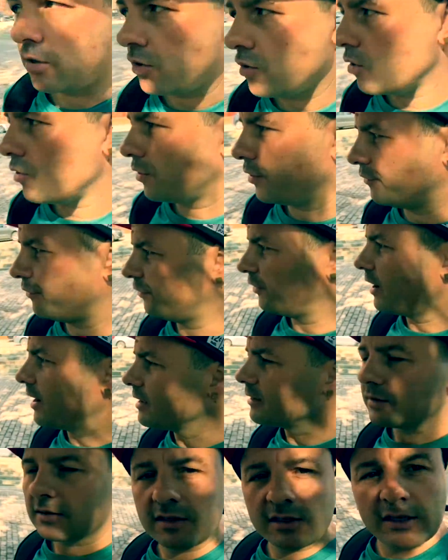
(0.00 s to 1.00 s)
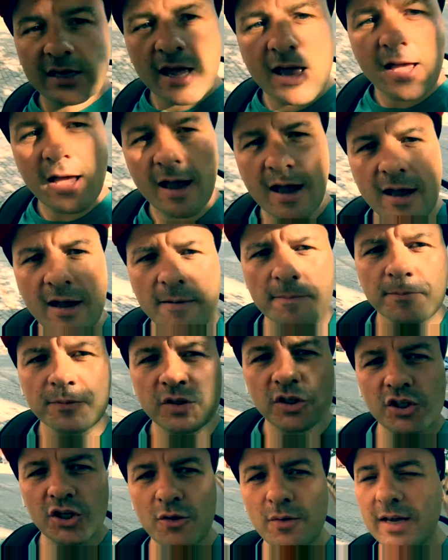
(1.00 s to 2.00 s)
the north of France.
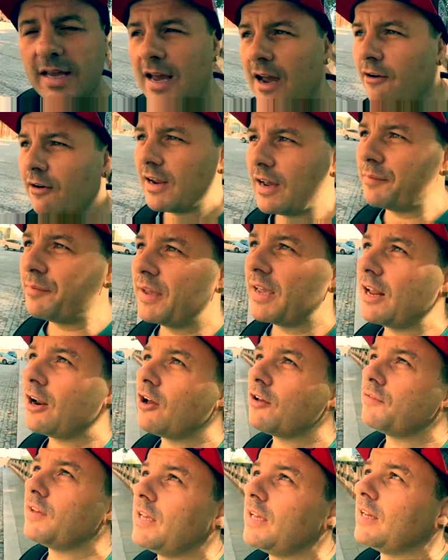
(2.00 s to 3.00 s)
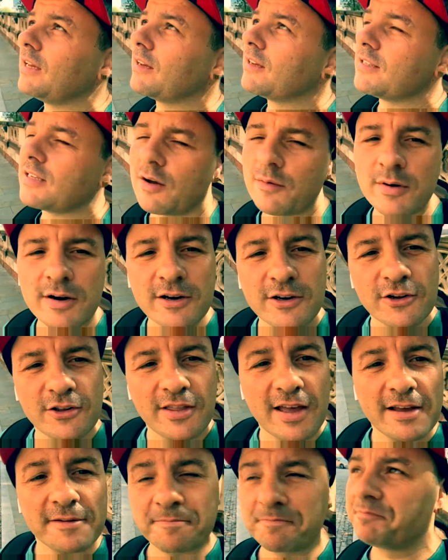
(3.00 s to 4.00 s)
Stewie, hurry up and get over here because I want to do
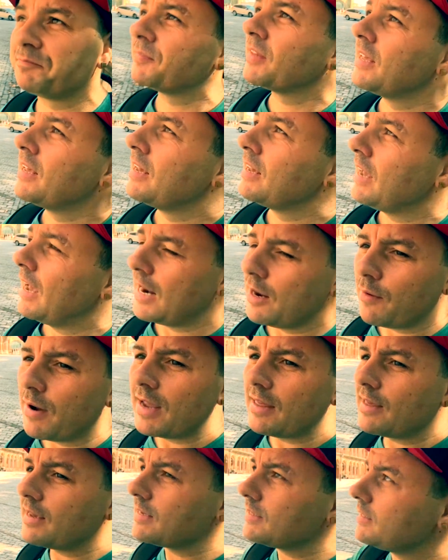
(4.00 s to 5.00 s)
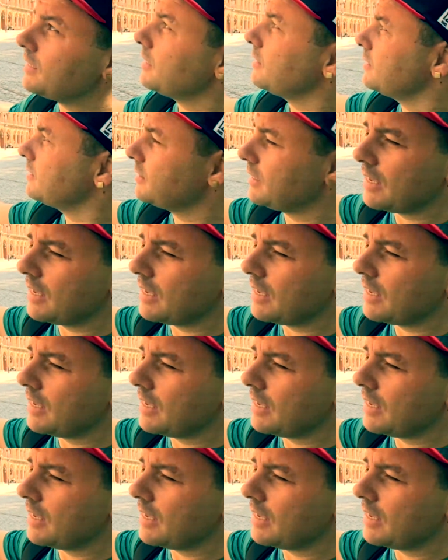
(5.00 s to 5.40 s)
that. Anyway, there's St